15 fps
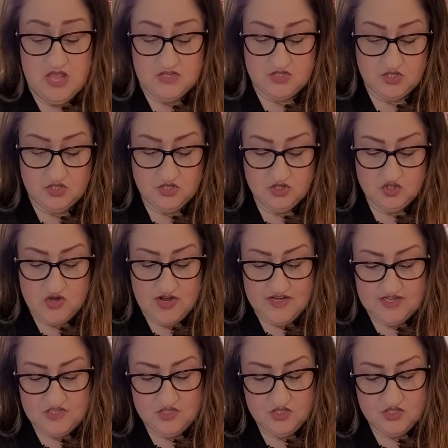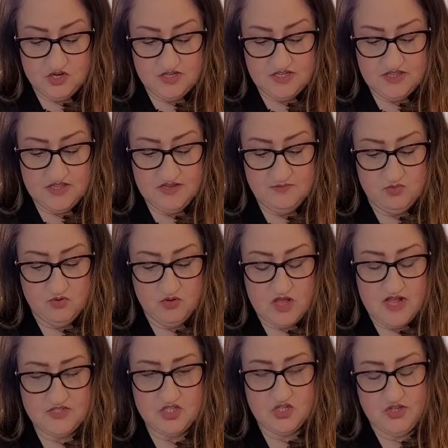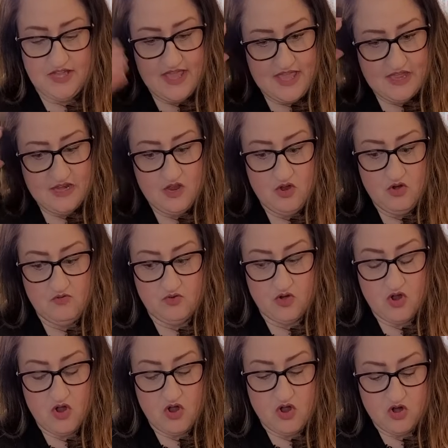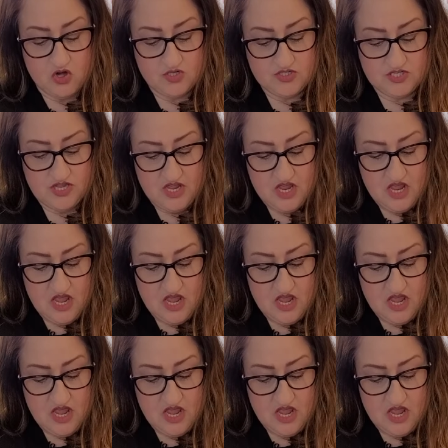so you're trying to, you're starting to think more logically head over heart